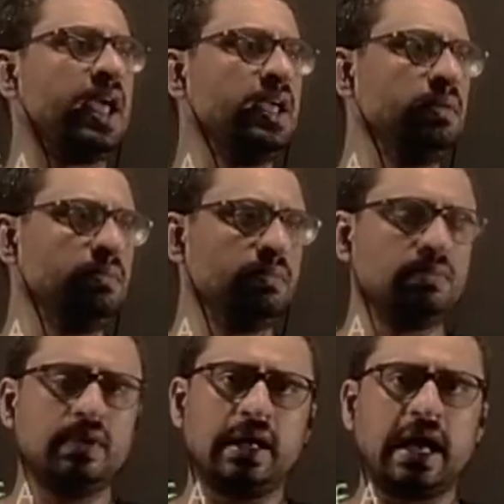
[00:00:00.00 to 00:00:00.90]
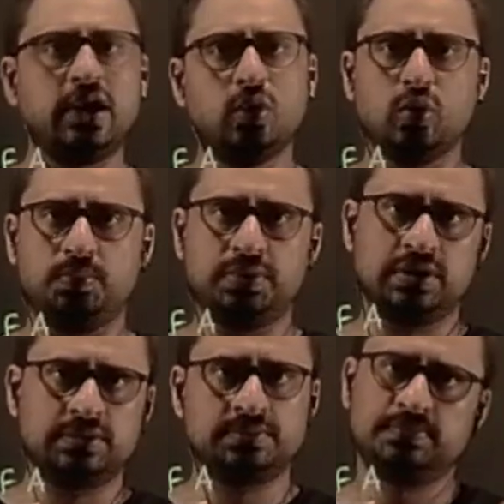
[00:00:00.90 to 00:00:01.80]
Name a
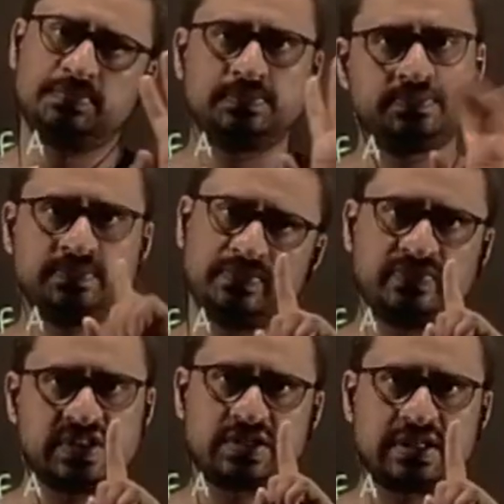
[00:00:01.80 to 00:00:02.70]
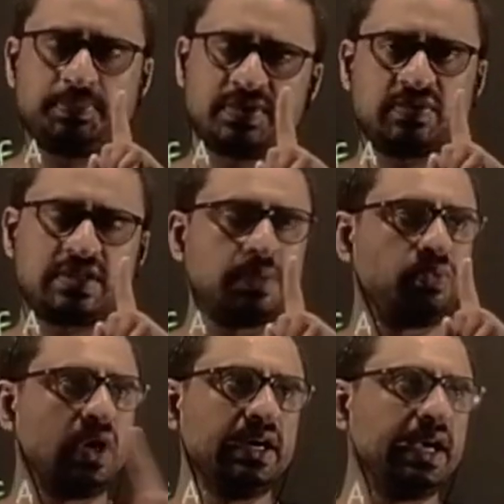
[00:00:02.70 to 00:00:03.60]
loop. First
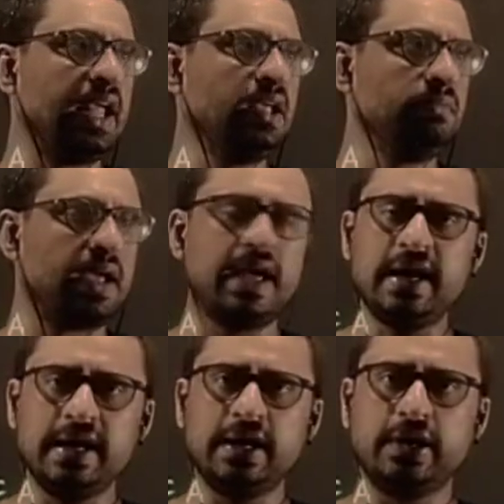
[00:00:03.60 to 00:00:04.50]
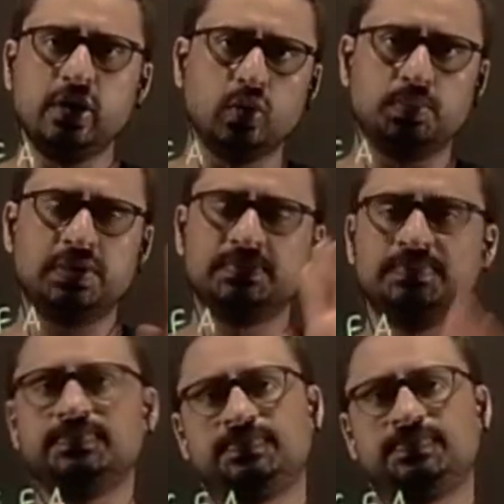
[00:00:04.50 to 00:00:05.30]
step one, name a loop.